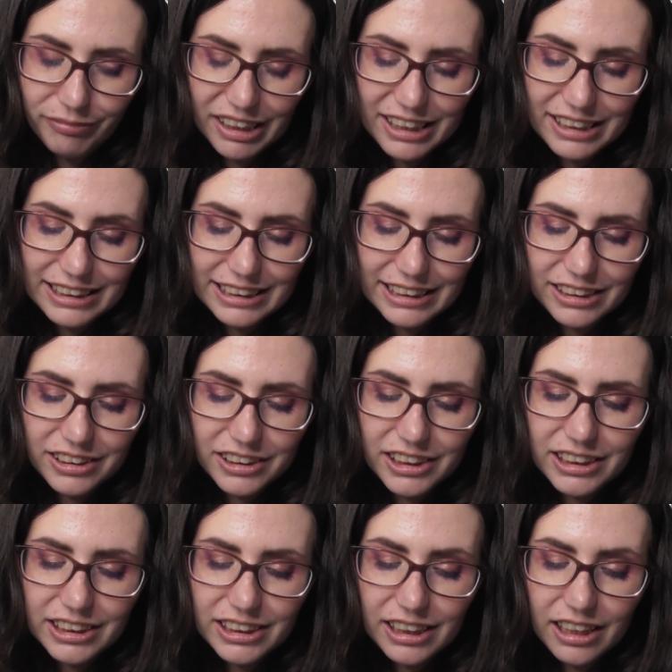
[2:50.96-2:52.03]

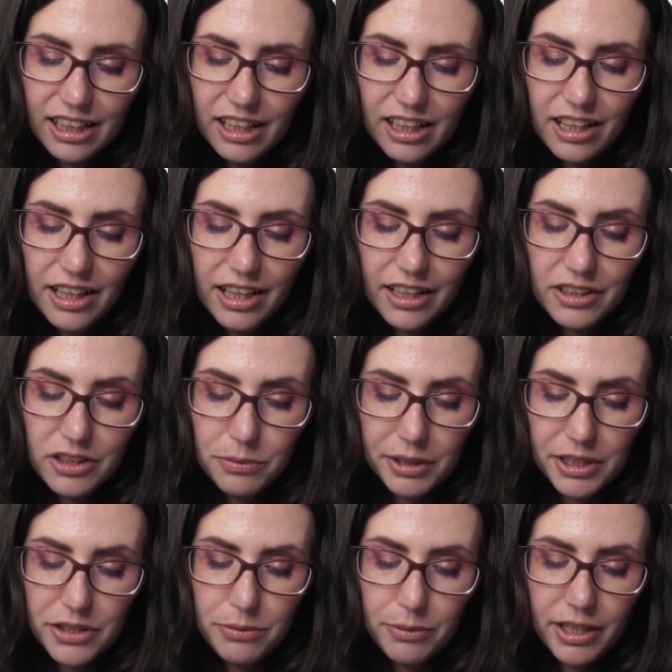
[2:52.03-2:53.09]
Concealers in
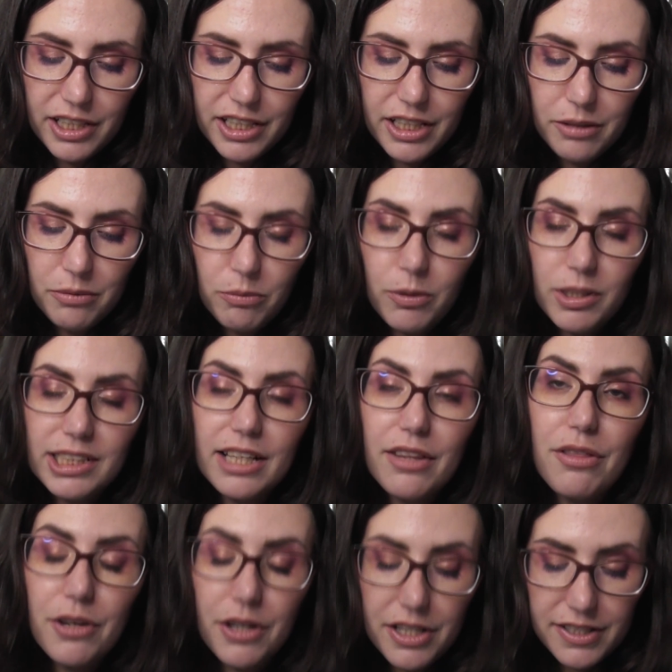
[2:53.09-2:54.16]
2020 was at
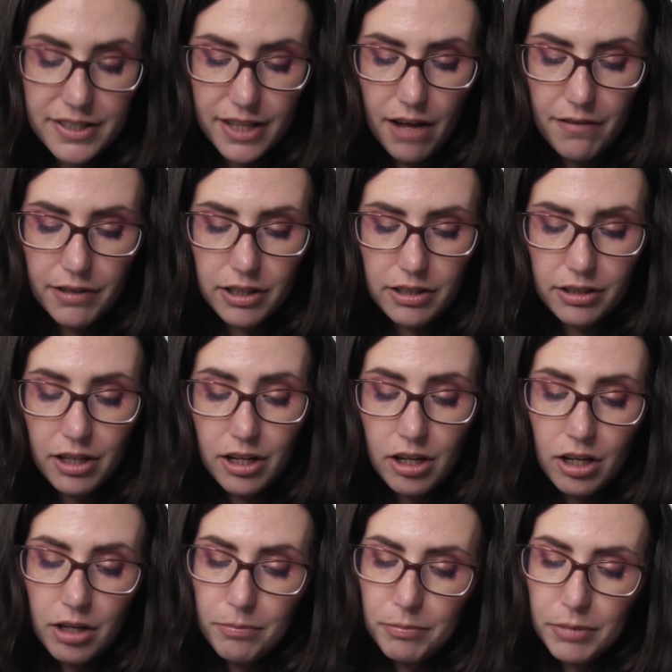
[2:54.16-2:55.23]
37
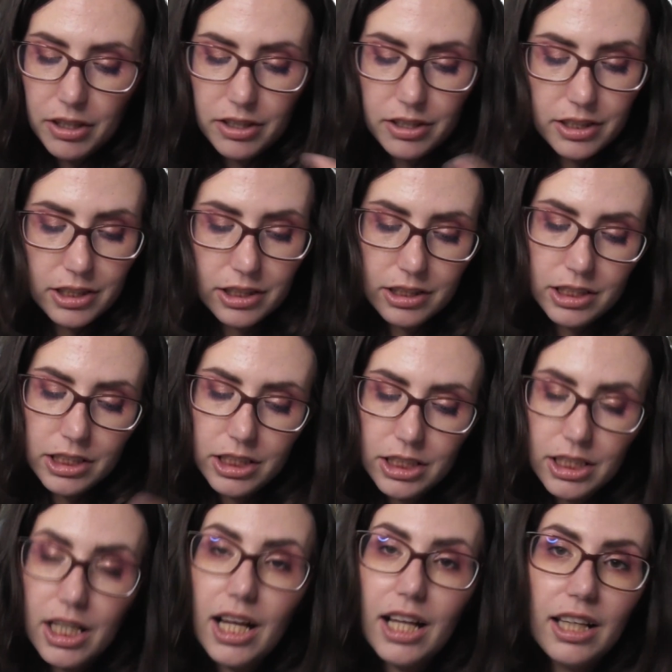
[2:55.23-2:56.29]
because
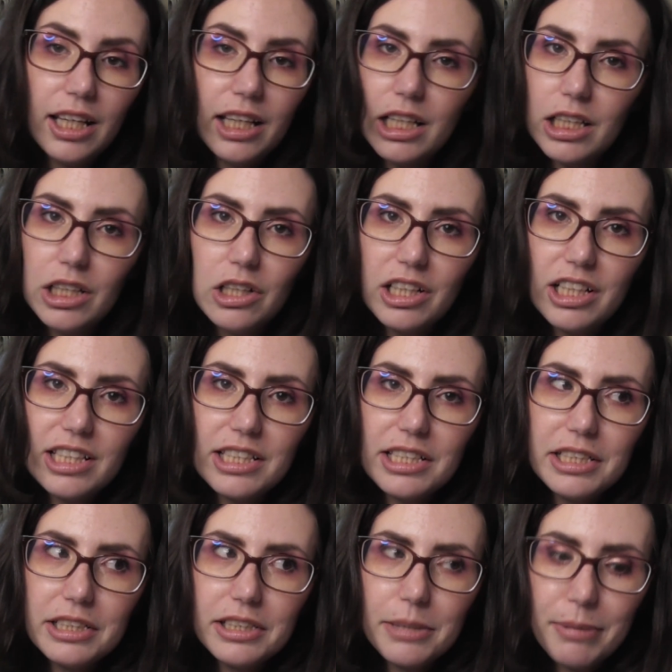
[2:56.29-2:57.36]
I like a lot of
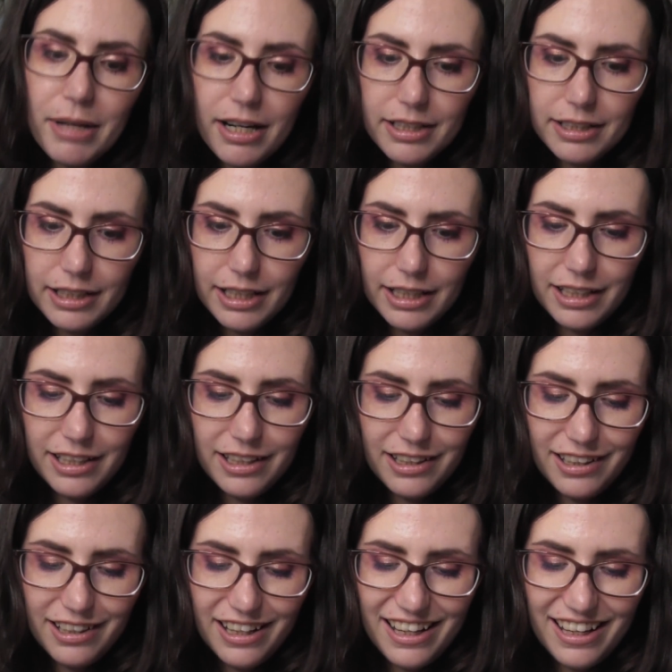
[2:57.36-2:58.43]
concealer apparently.
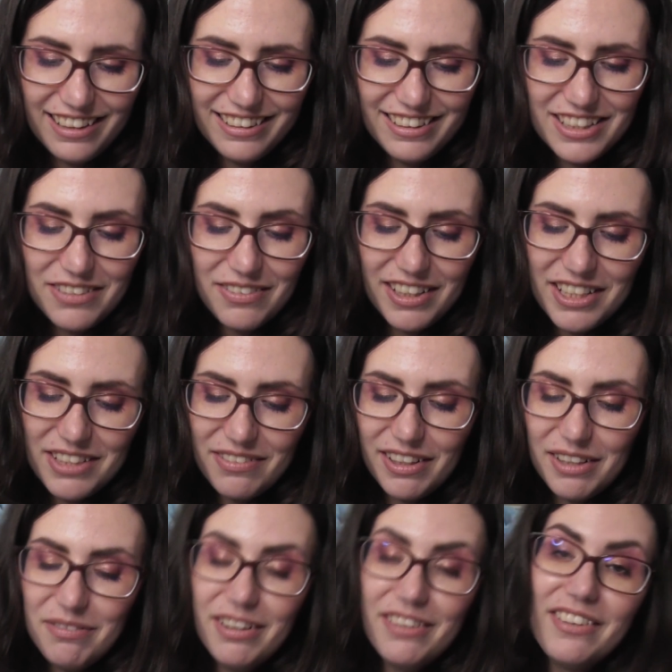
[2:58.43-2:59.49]
And in
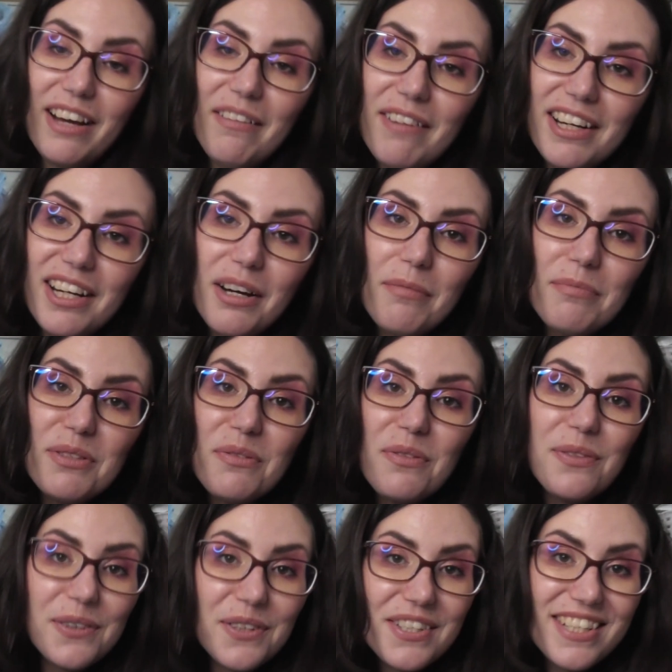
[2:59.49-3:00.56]
2021 that went up to
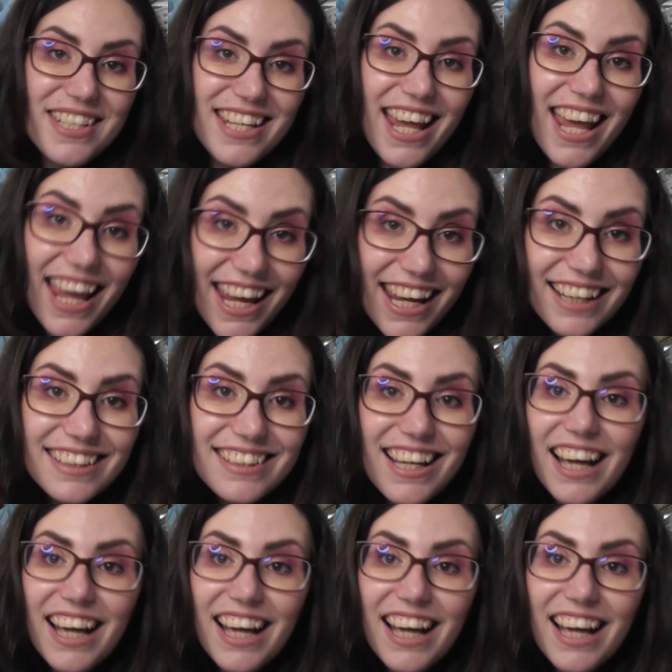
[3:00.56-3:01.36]
38.